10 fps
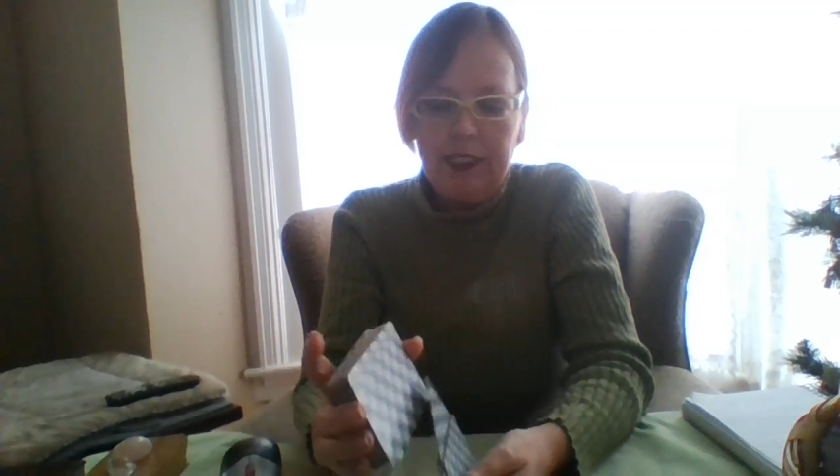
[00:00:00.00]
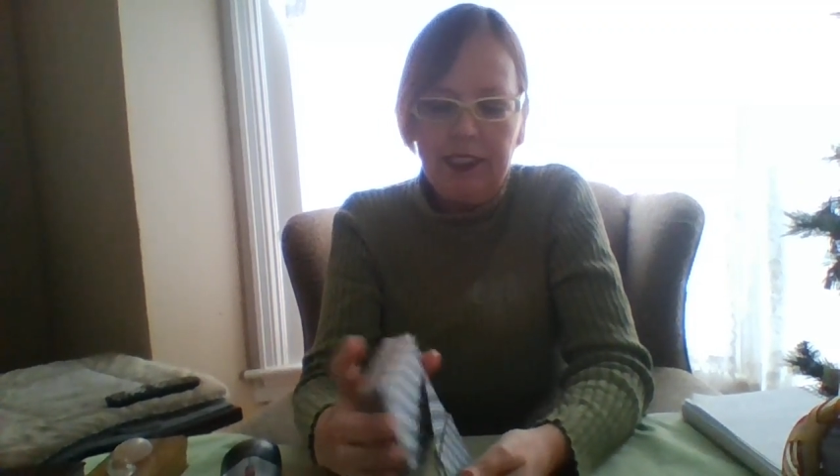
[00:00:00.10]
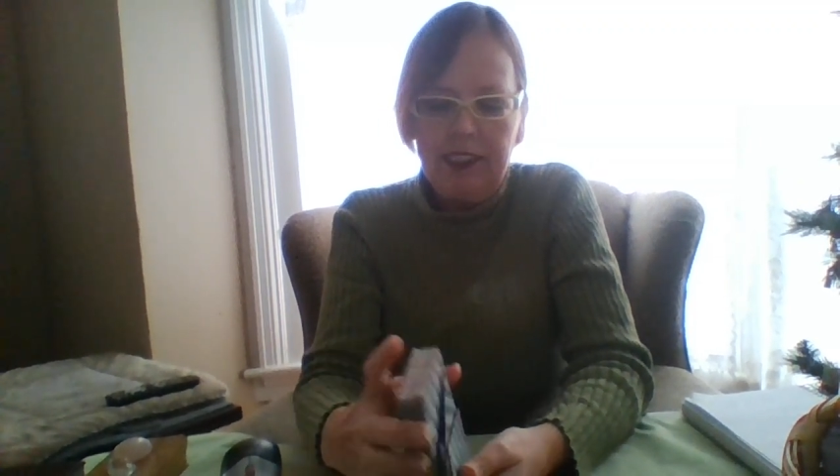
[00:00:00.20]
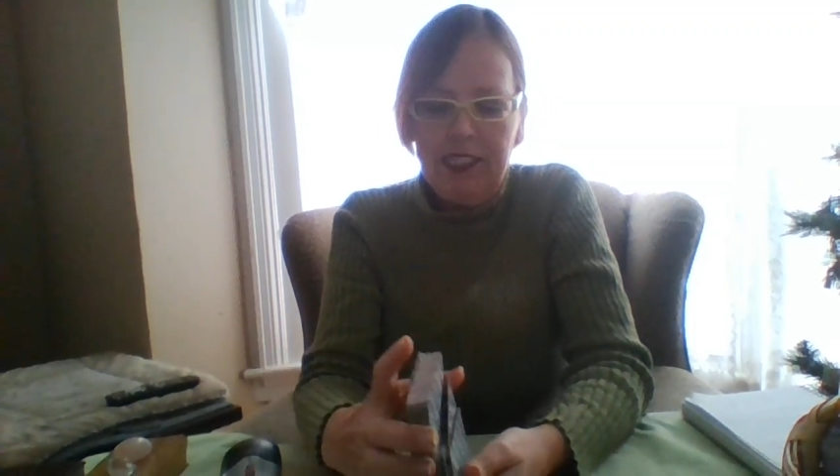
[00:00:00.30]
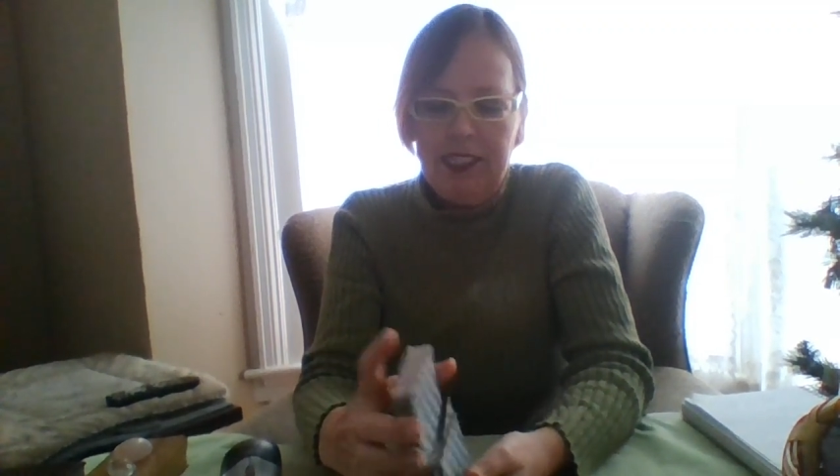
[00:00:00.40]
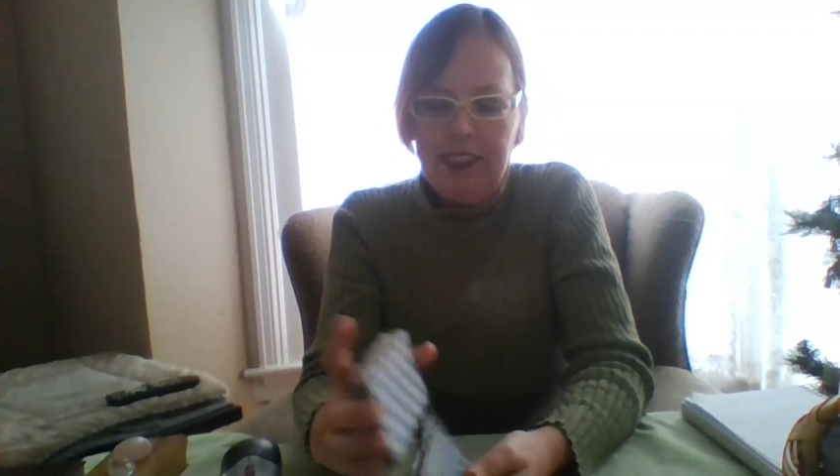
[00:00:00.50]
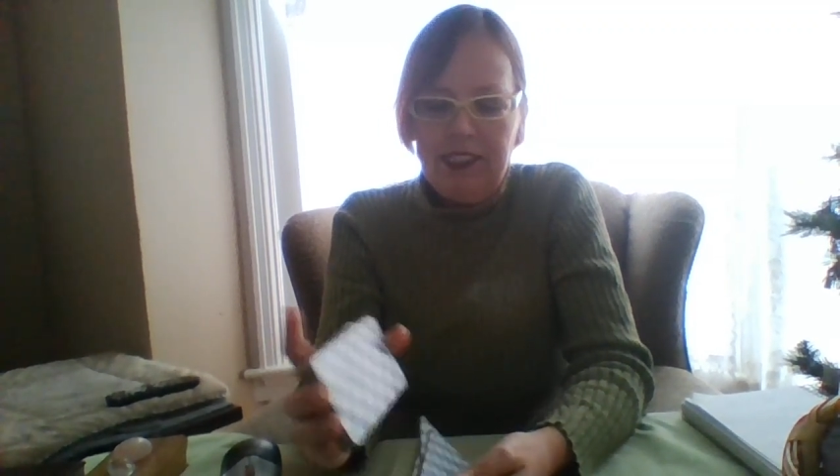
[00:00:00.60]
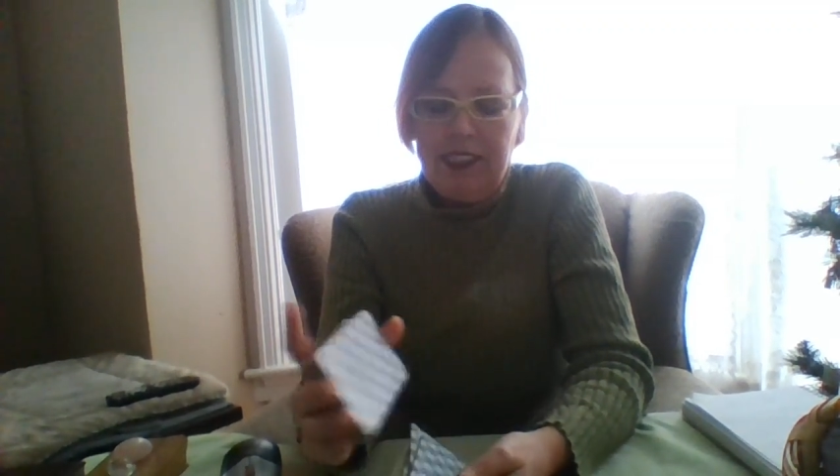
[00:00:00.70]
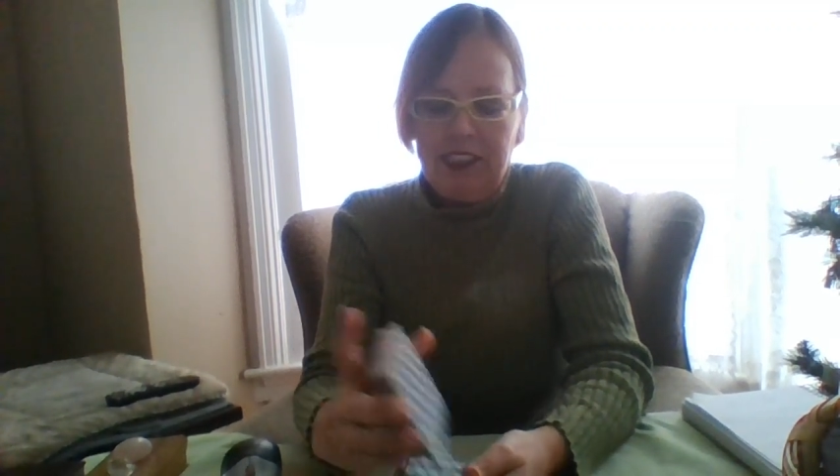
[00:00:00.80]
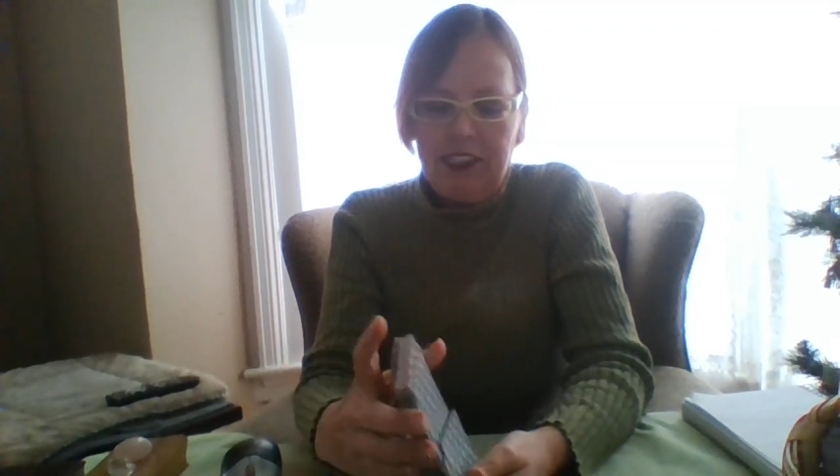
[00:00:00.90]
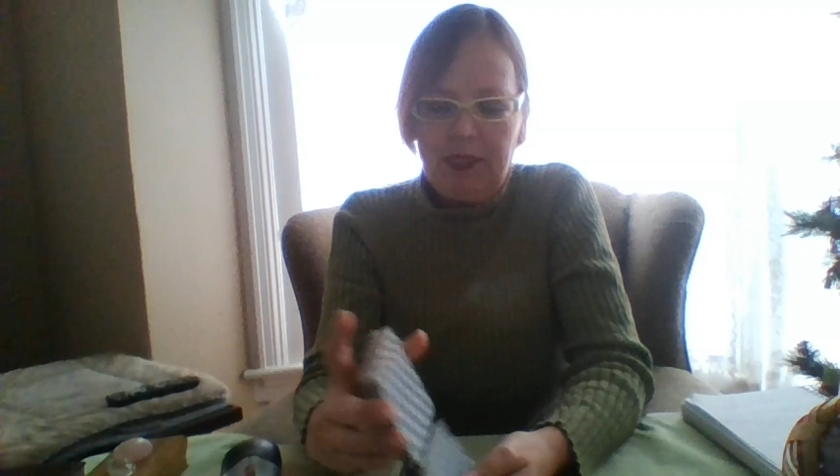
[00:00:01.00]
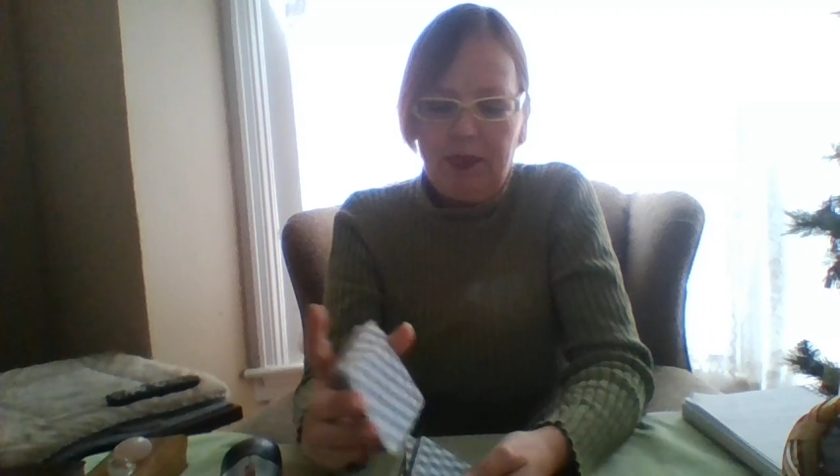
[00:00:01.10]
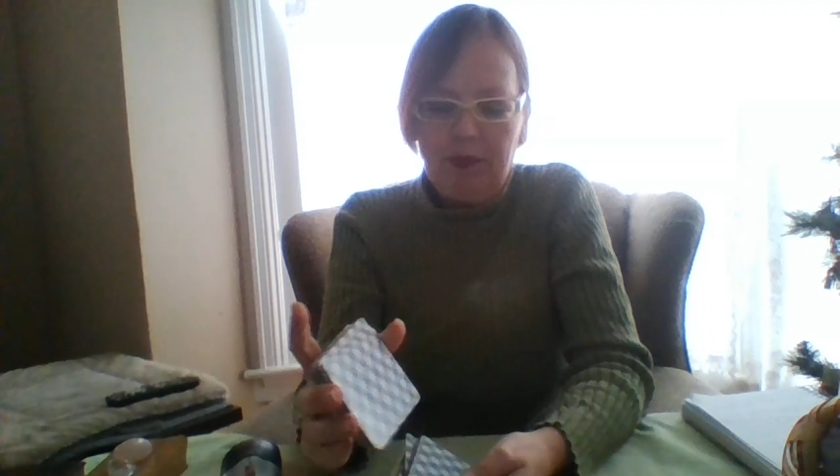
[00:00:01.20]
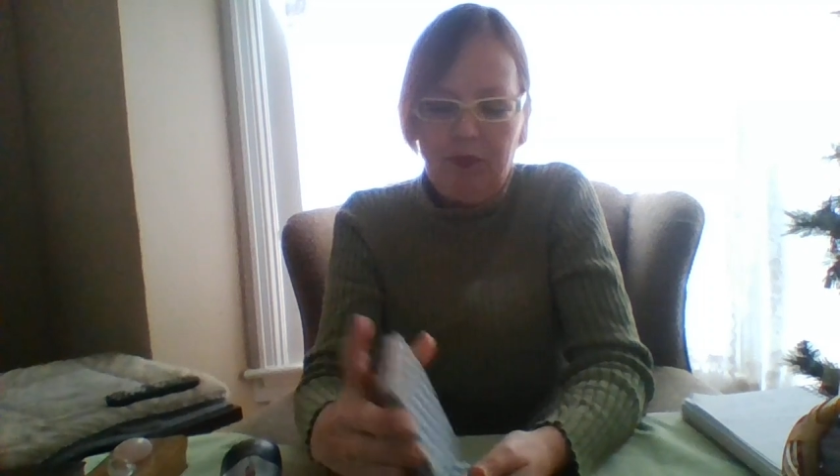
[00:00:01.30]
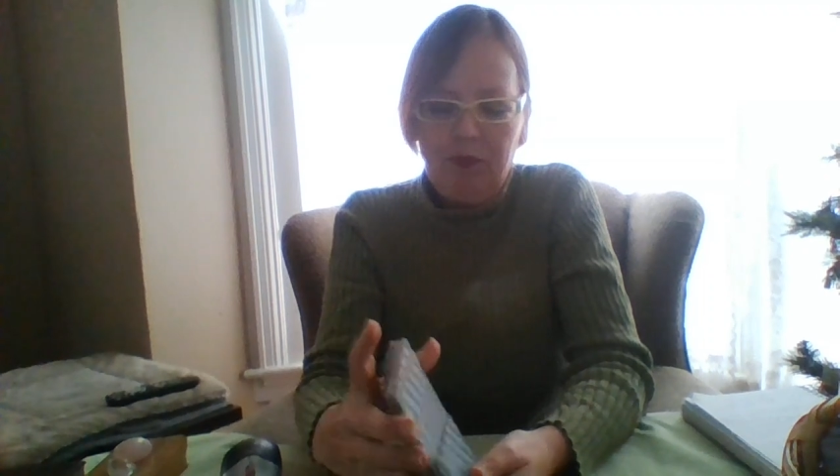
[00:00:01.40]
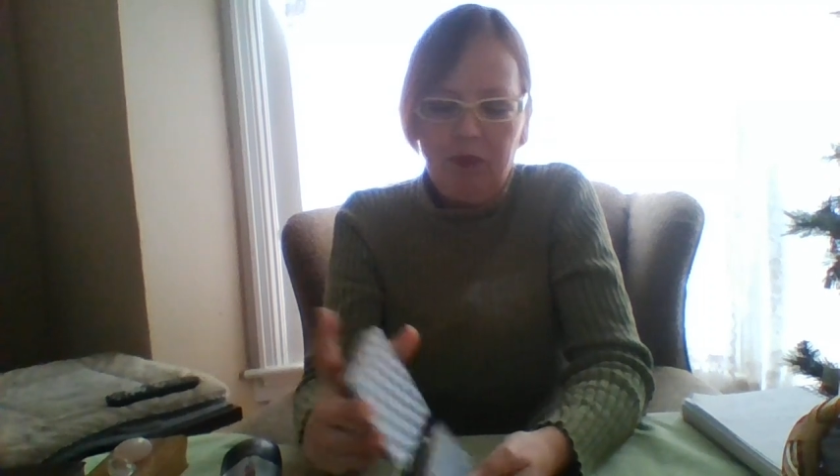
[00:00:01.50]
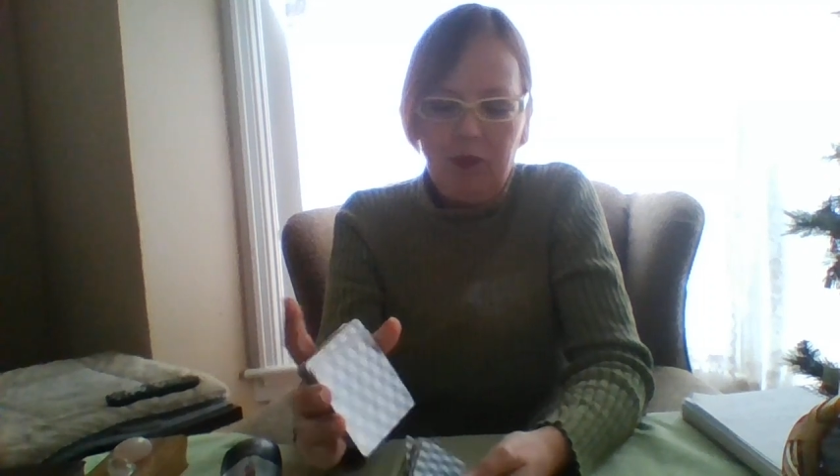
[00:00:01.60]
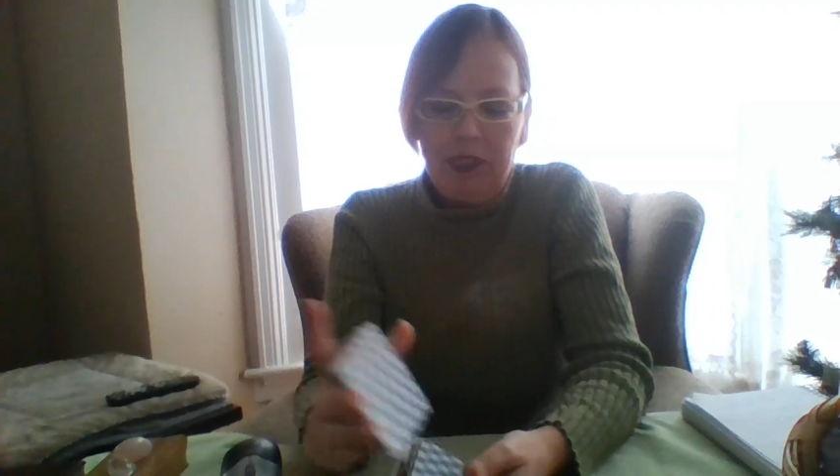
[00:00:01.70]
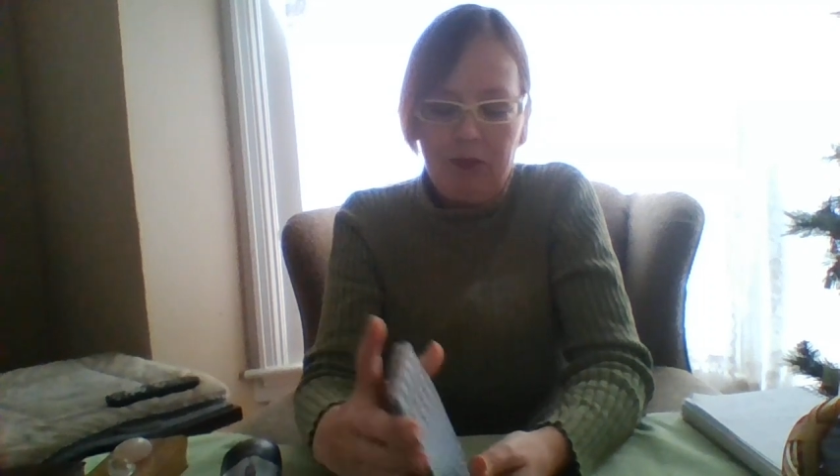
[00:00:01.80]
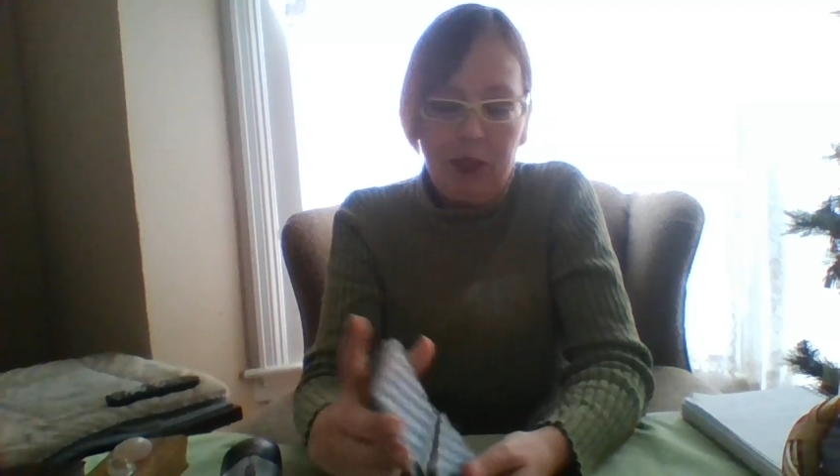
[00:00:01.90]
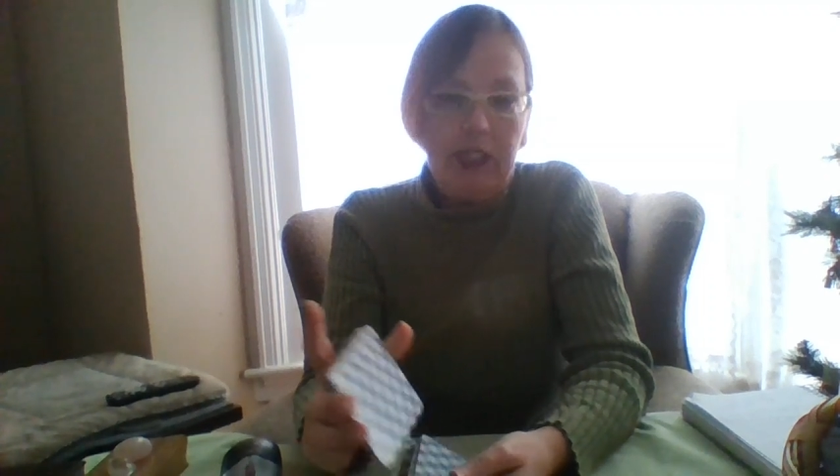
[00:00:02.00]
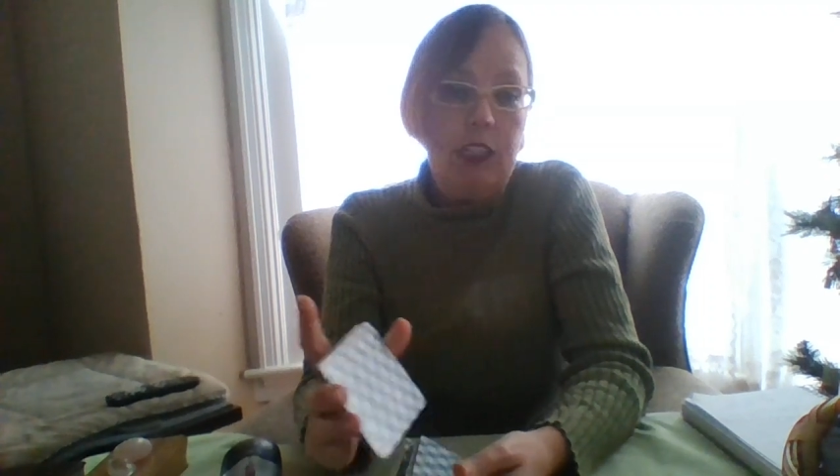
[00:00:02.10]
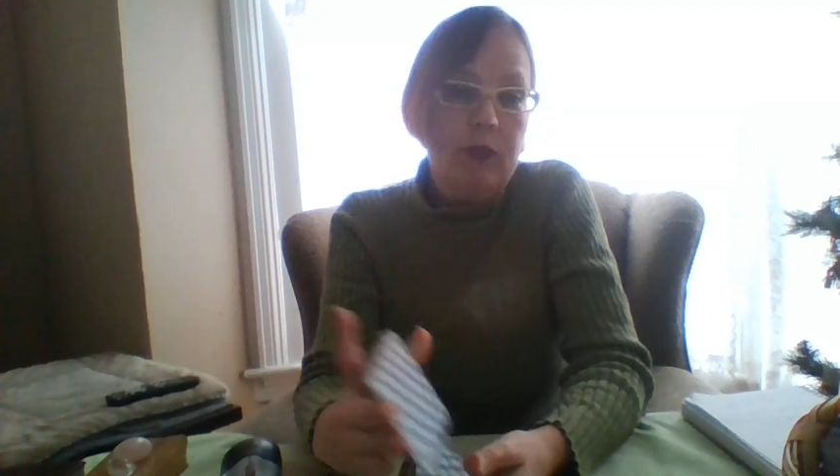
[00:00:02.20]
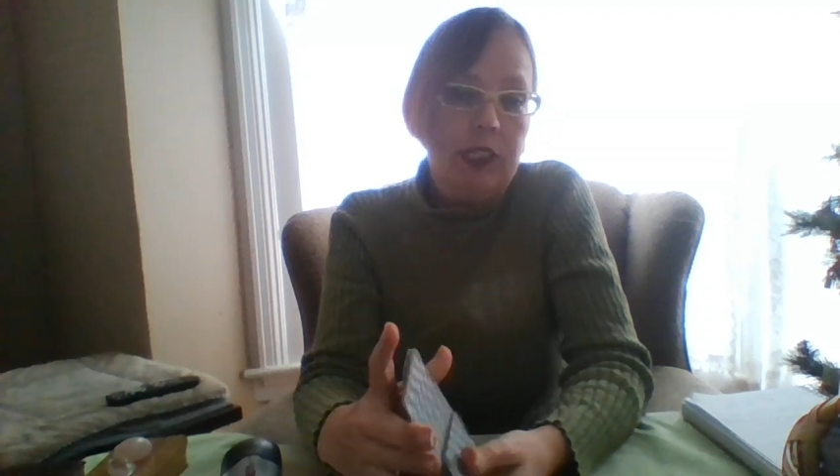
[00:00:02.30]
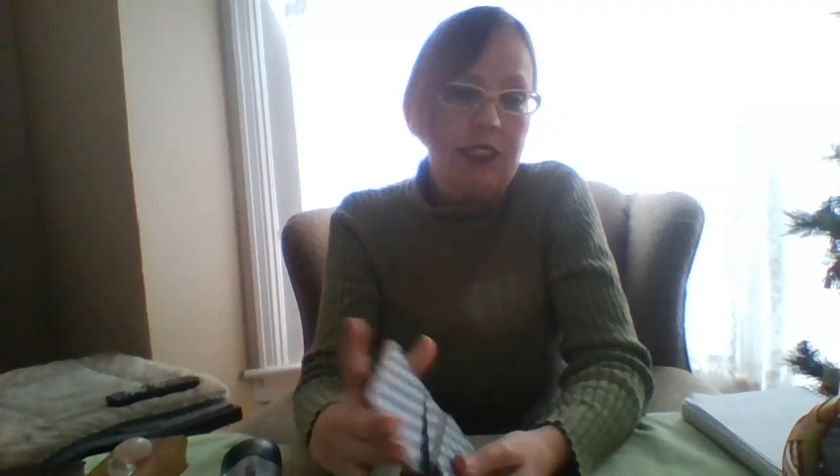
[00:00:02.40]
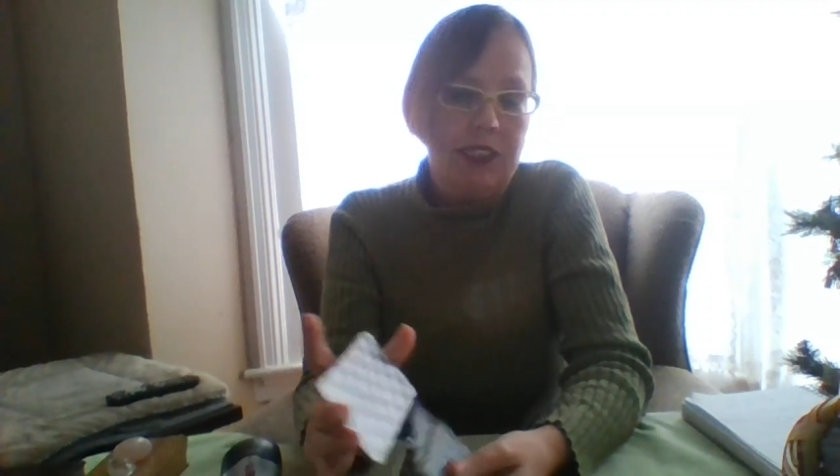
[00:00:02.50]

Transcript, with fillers: And um, what what the U.S.